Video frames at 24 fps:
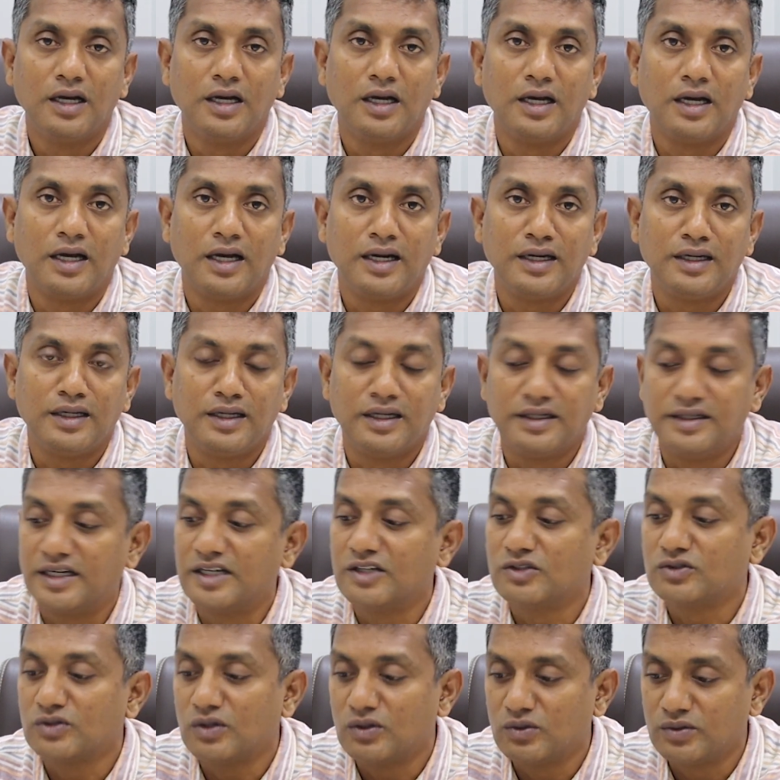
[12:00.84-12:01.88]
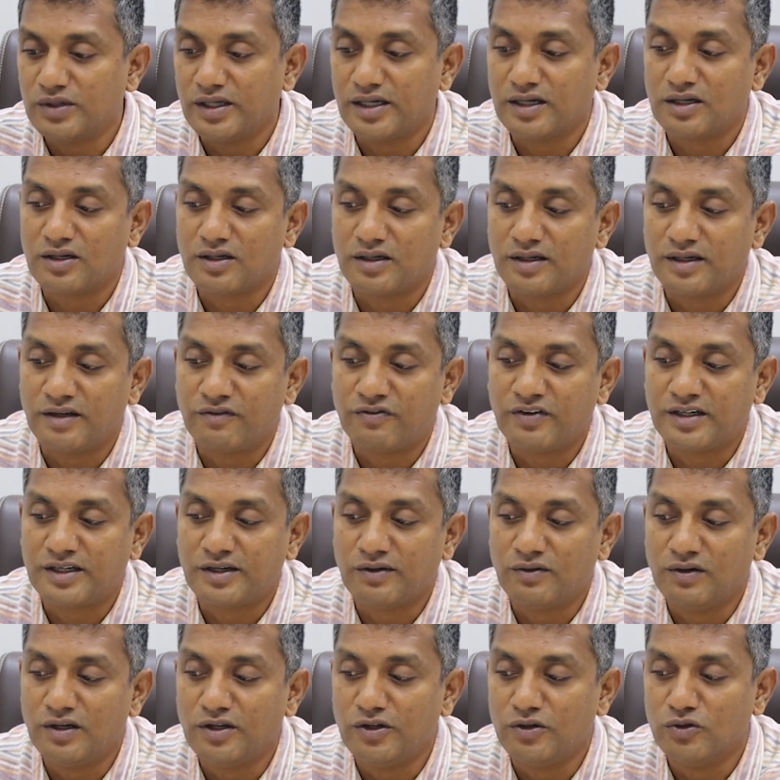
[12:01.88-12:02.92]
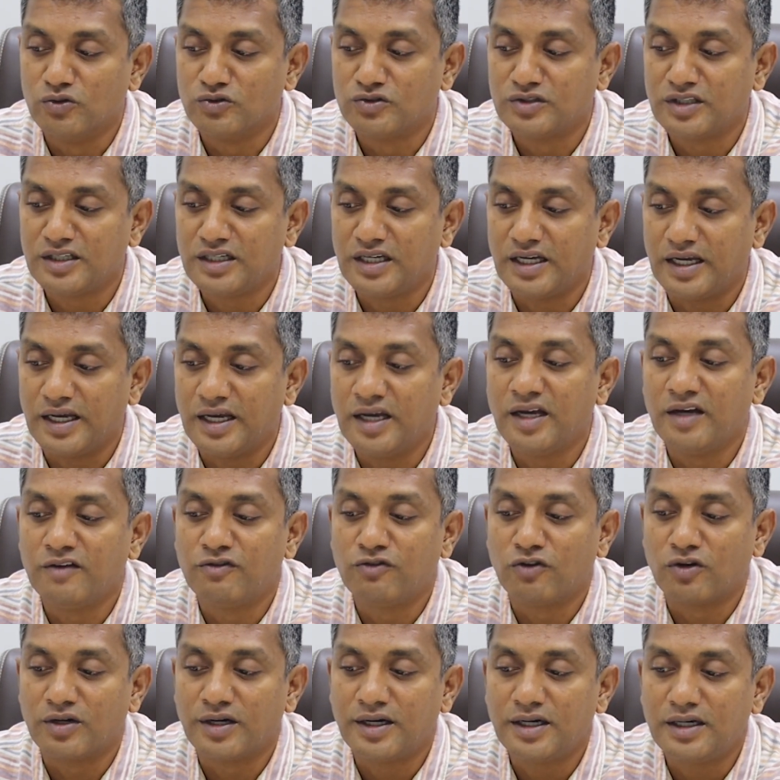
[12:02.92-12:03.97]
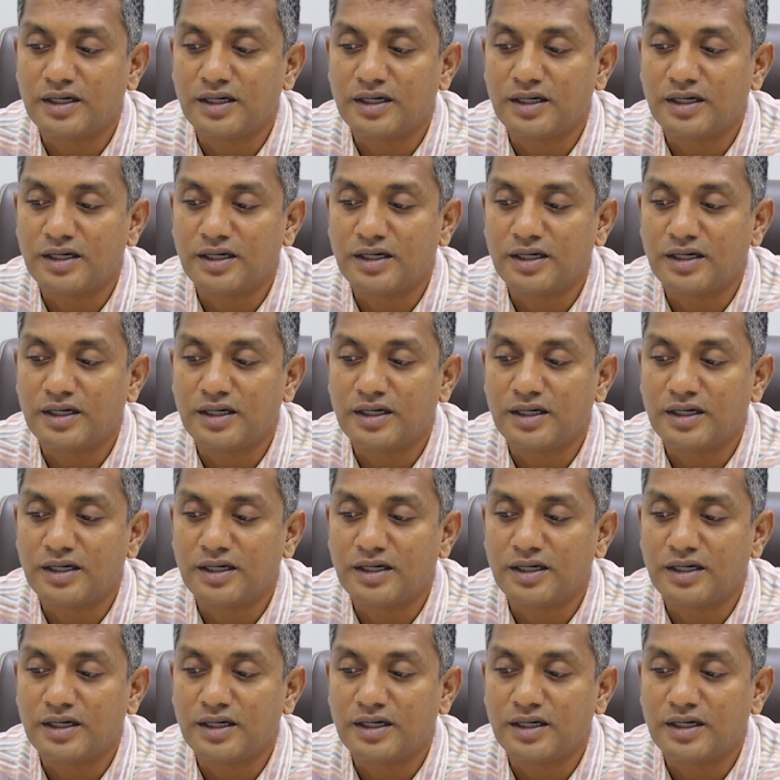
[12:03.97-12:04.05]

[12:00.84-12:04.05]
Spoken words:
and that is how they effectively using AI for